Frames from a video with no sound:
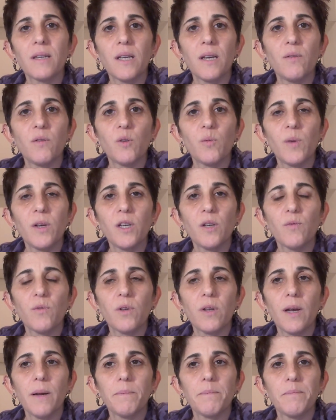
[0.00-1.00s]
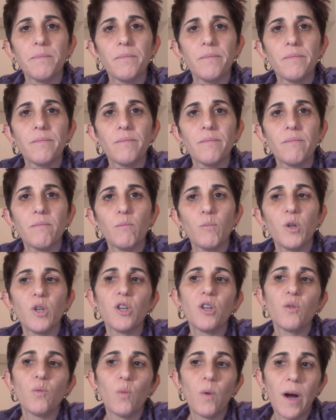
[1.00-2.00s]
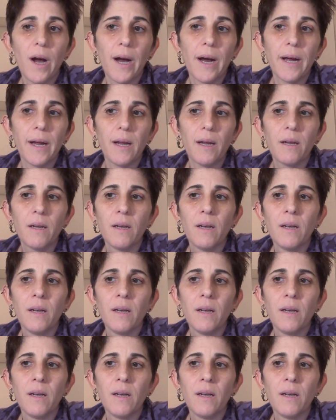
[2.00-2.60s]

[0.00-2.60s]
safe space for them, which is why,